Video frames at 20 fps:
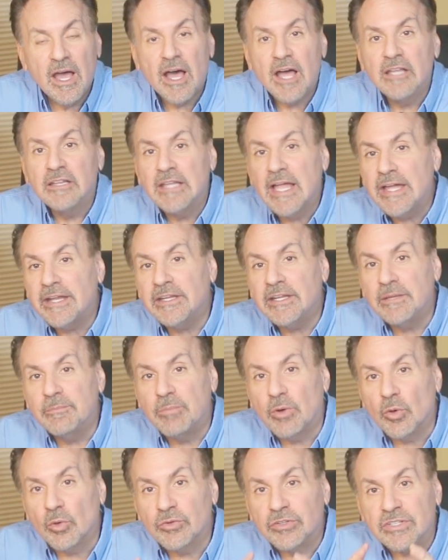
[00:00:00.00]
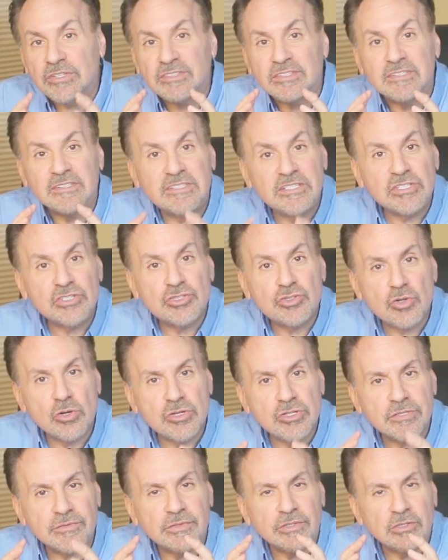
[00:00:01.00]
A lightning bolt is a
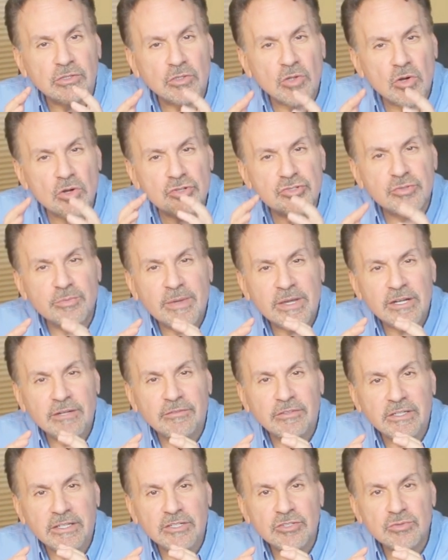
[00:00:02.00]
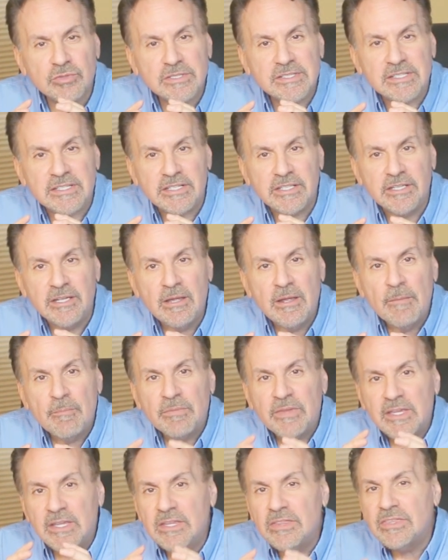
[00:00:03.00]
discharge of a large amount of electricity
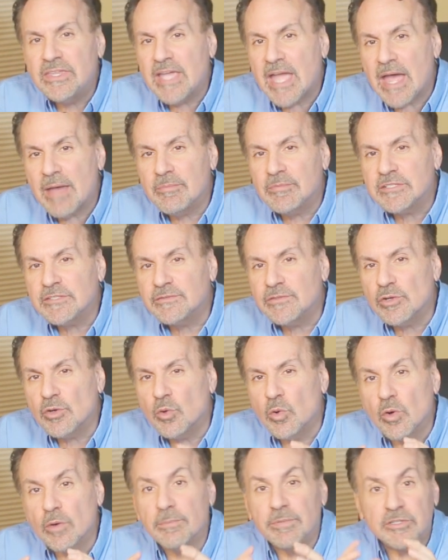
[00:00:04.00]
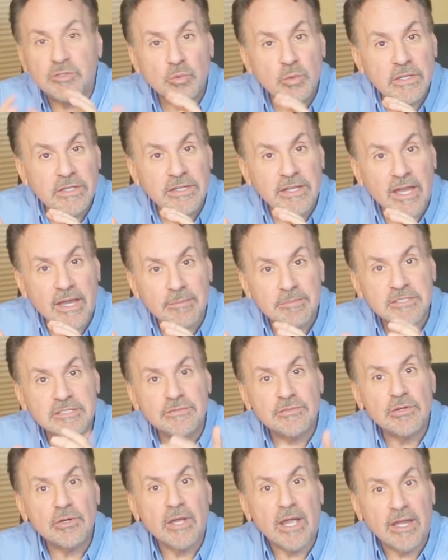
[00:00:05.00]
in the atmosphere or between the
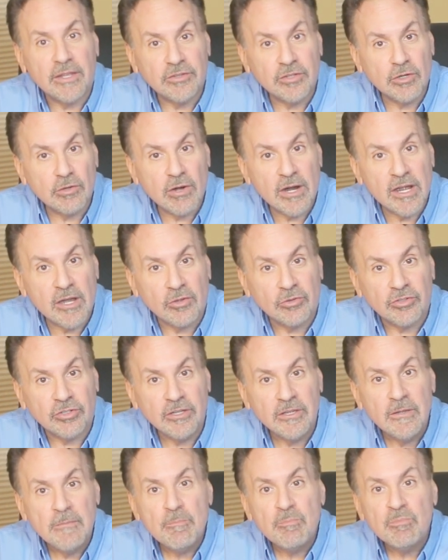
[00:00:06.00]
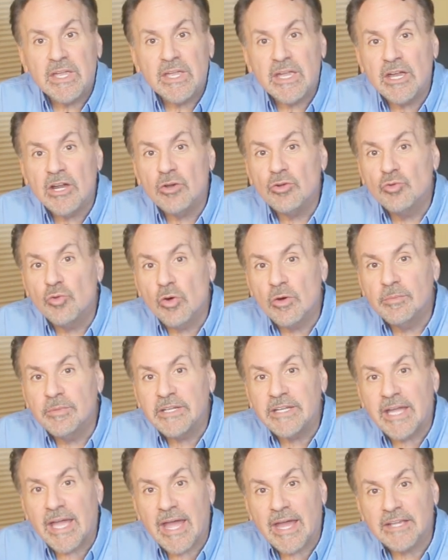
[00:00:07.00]
atmosphere and the ground air
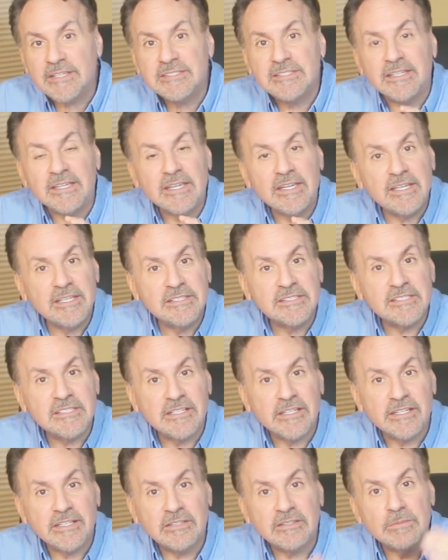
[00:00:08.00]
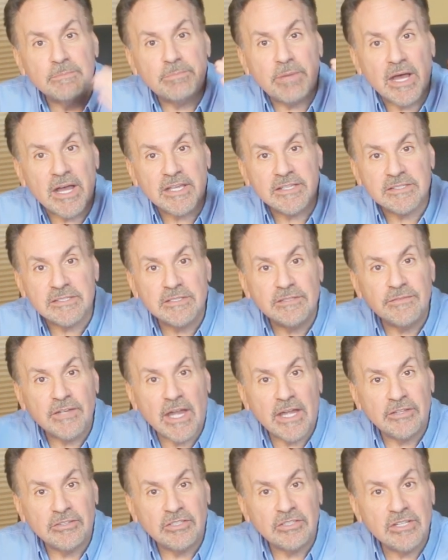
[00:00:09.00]
normally acts to insulate the positive
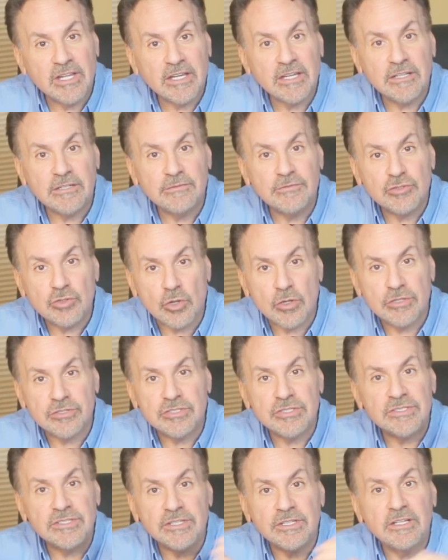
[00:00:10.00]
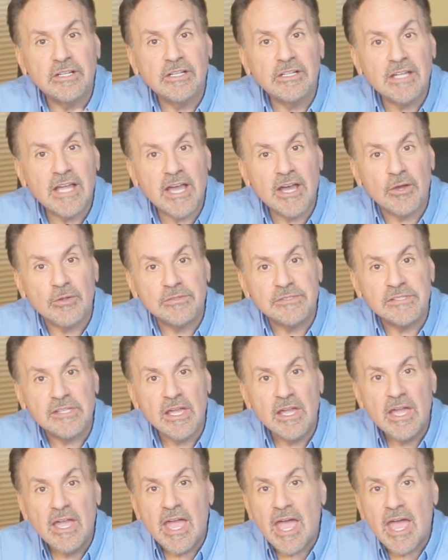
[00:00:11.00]
and the negative charges in clouds.